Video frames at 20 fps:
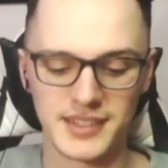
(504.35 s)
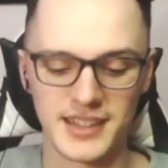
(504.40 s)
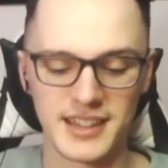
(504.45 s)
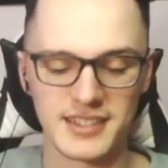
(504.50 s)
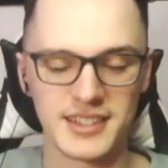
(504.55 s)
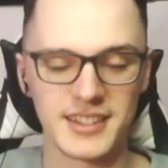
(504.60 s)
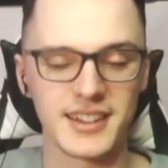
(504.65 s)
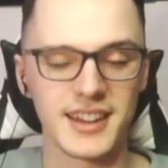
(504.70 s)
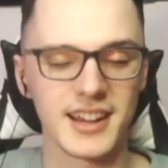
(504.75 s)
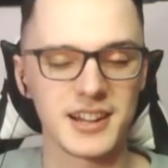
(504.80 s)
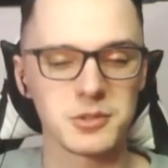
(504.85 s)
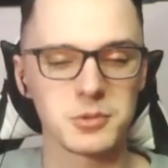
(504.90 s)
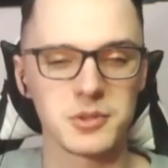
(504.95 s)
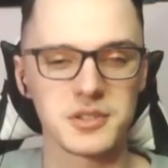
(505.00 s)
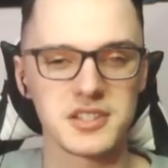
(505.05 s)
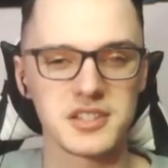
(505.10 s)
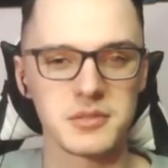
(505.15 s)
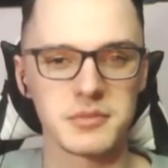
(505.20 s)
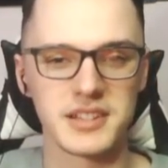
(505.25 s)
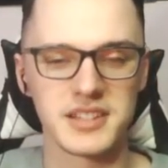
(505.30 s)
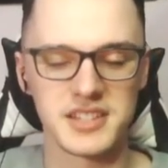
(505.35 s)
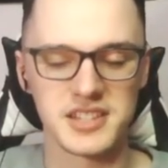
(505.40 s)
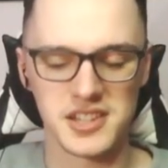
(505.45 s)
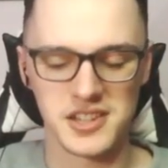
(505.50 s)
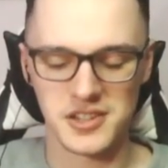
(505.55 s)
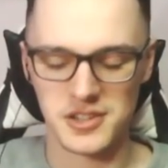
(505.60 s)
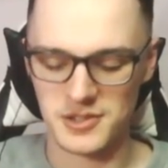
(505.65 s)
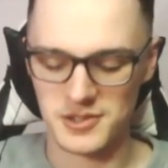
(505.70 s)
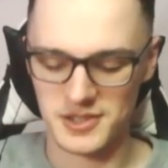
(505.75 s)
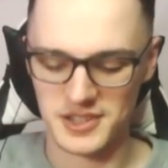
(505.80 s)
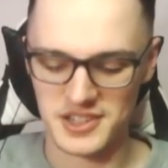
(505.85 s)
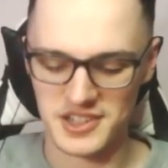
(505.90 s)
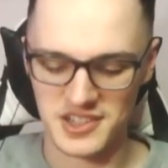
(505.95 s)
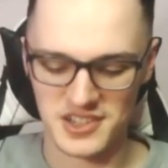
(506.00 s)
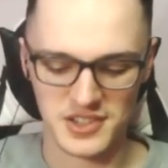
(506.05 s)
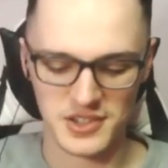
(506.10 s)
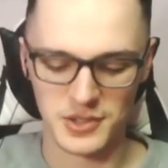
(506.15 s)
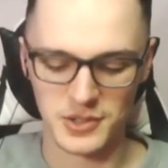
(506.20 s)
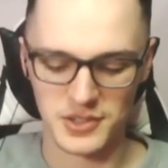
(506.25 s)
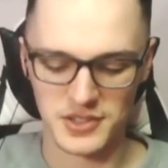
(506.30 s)
get the next one to me too, it's
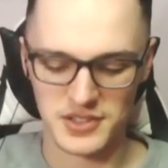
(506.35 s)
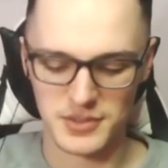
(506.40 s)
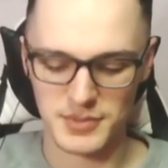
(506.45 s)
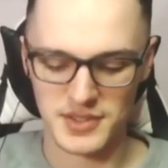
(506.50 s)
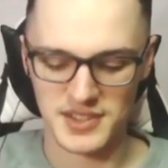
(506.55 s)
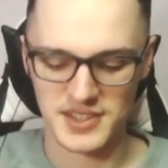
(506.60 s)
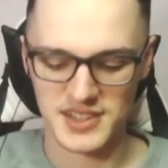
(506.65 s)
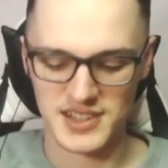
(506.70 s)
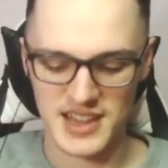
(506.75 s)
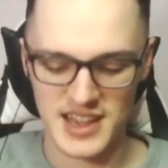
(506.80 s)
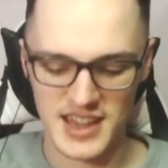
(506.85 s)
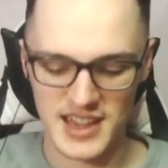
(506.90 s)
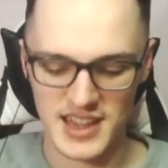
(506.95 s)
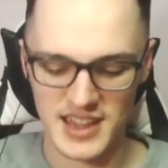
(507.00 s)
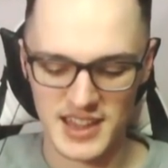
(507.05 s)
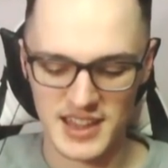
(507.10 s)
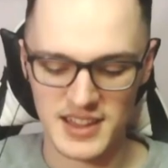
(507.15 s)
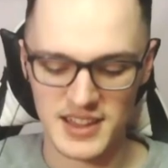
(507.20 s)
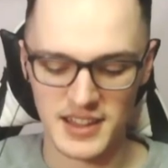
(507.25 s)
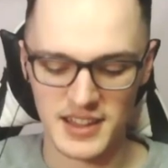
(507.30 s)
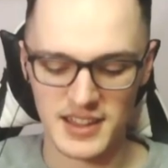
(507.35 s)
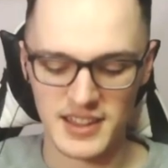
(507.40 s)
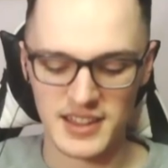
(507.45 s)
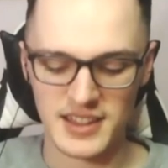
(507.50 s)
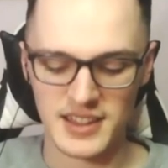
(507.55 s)
just awesome to see.